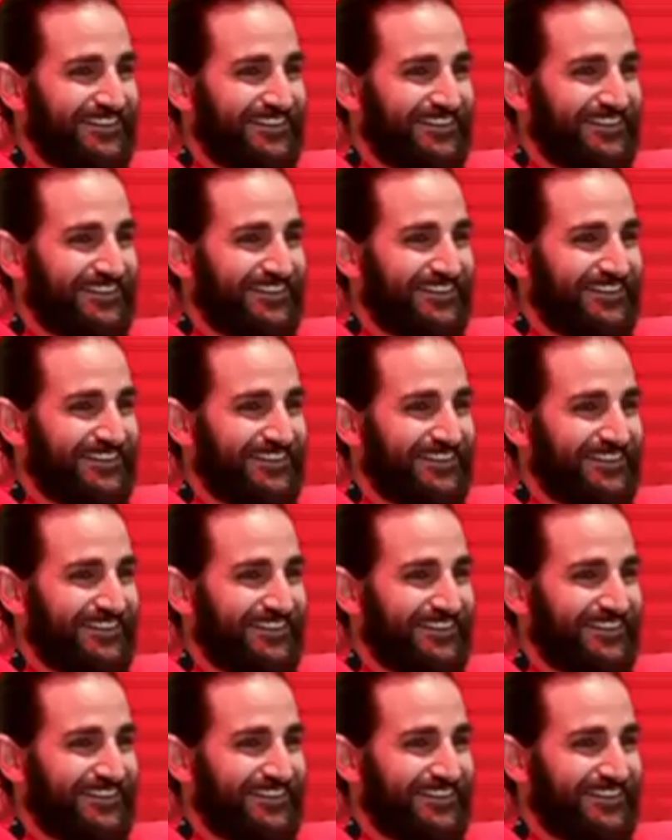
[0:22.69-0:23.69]

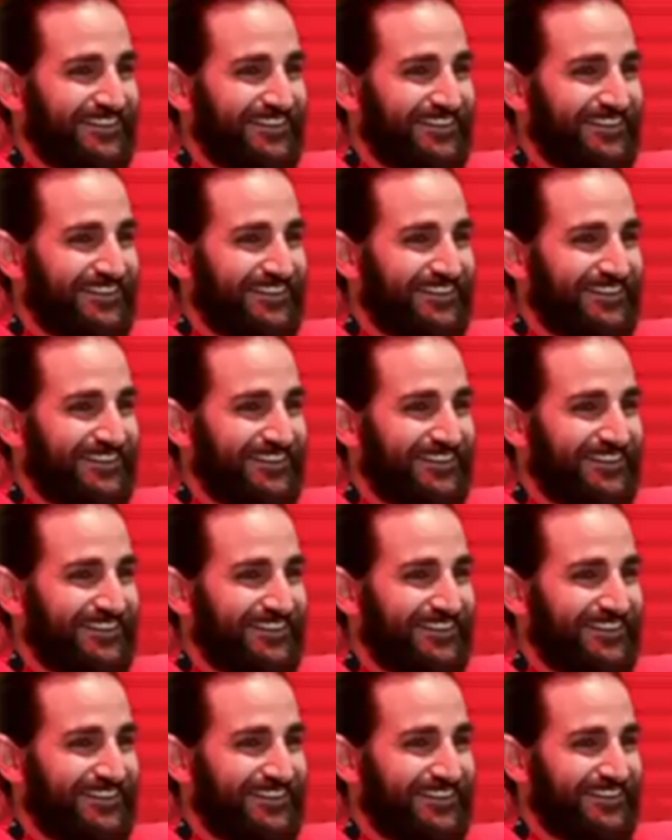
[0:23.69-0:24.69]

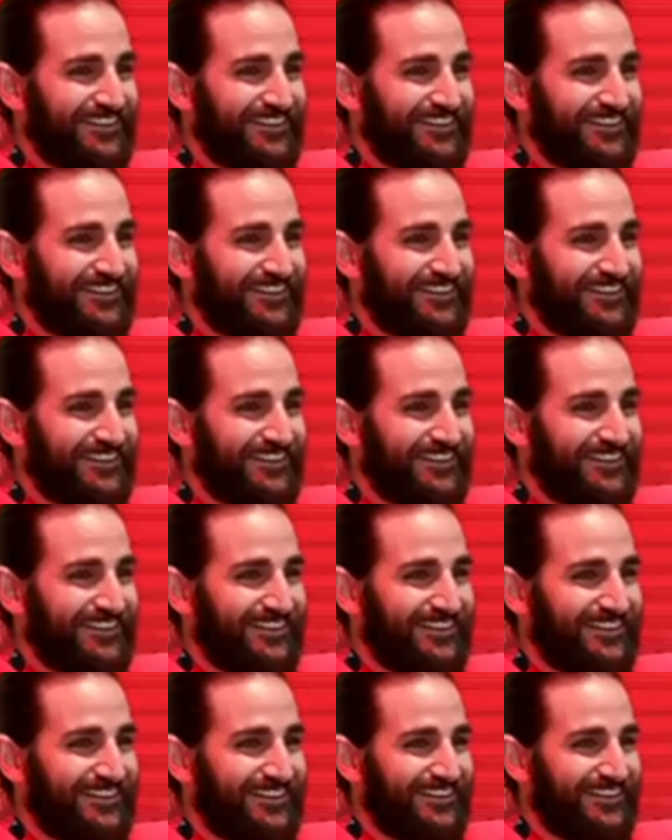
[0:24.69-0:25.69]

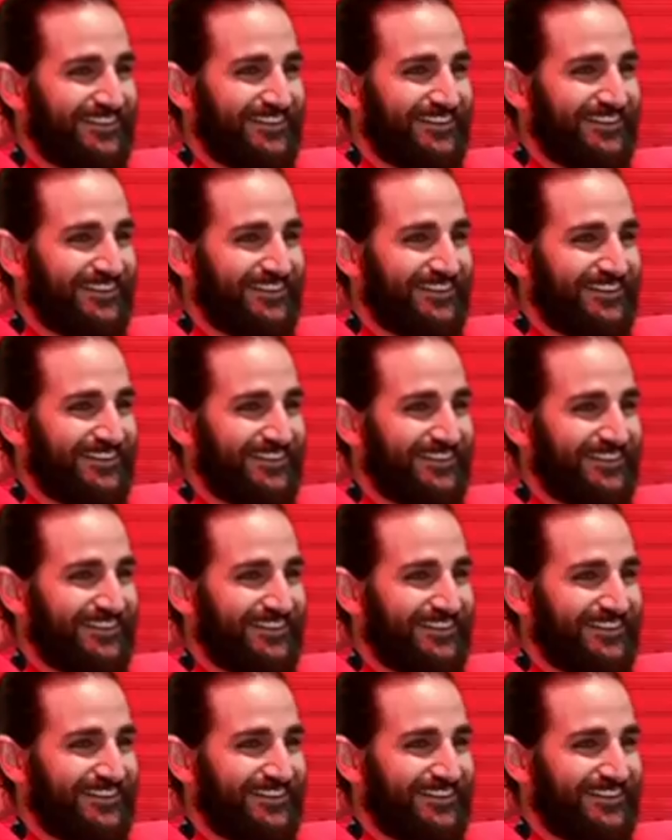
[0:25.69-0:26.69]

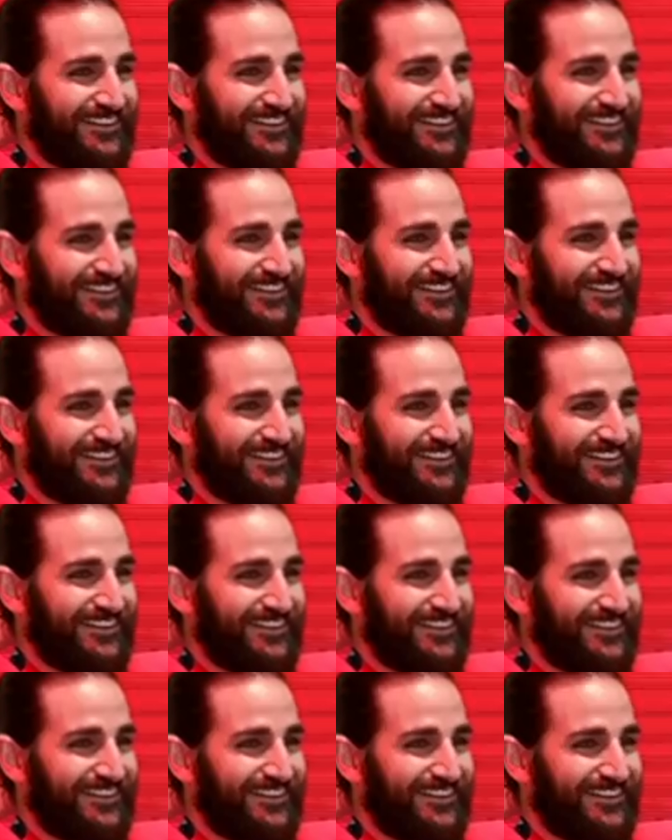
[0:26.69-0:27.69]

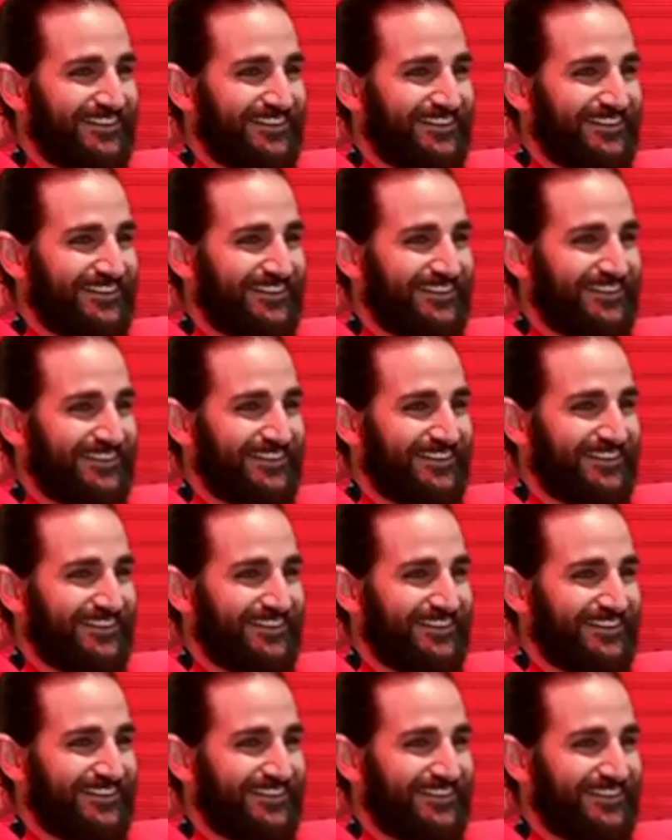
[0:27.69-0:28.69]

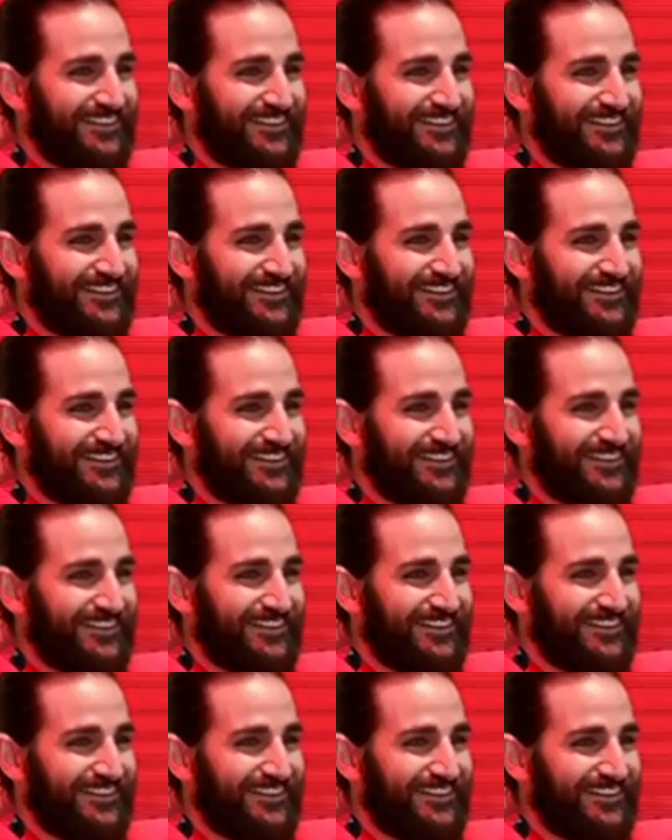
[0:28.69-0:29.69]

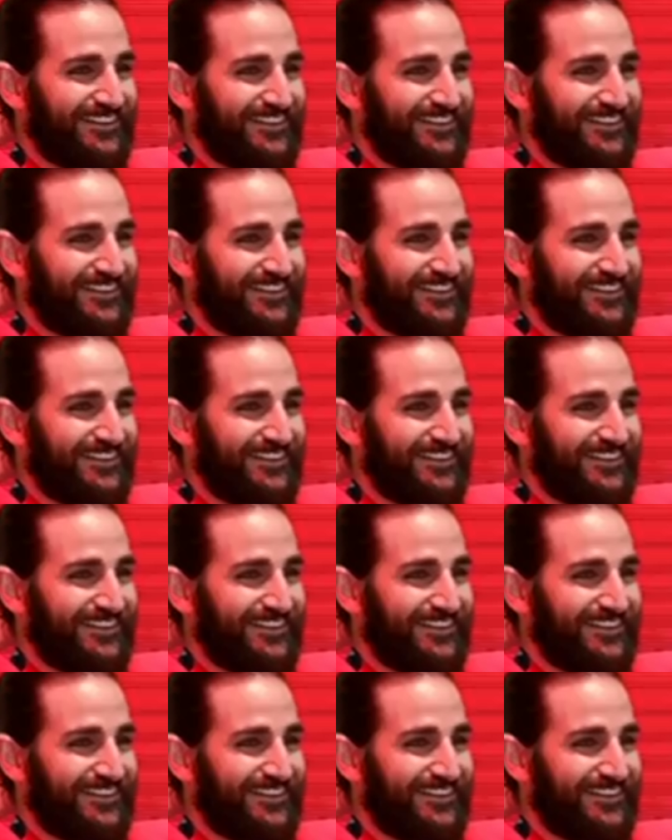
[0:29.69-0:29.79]
(silent)